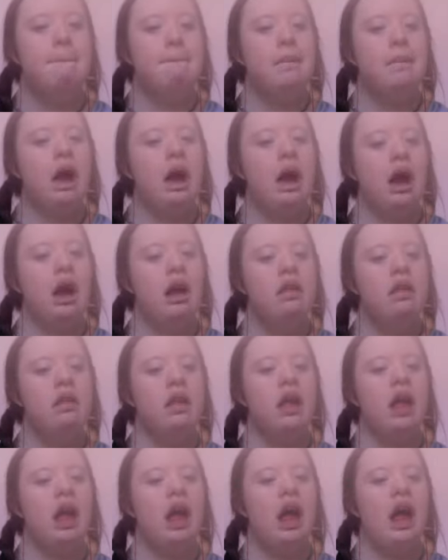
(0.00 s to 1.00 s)
but
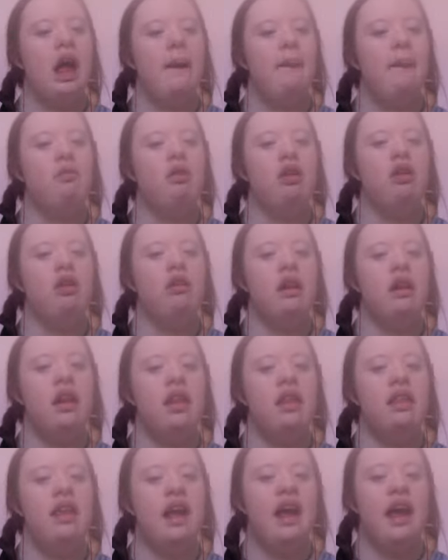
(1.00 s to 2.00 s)
I'm just going
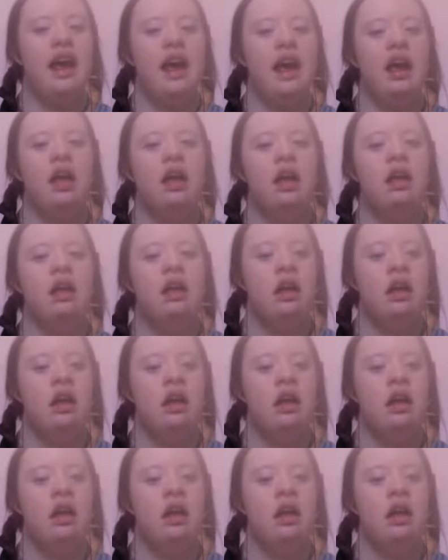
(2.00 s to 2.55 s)
to say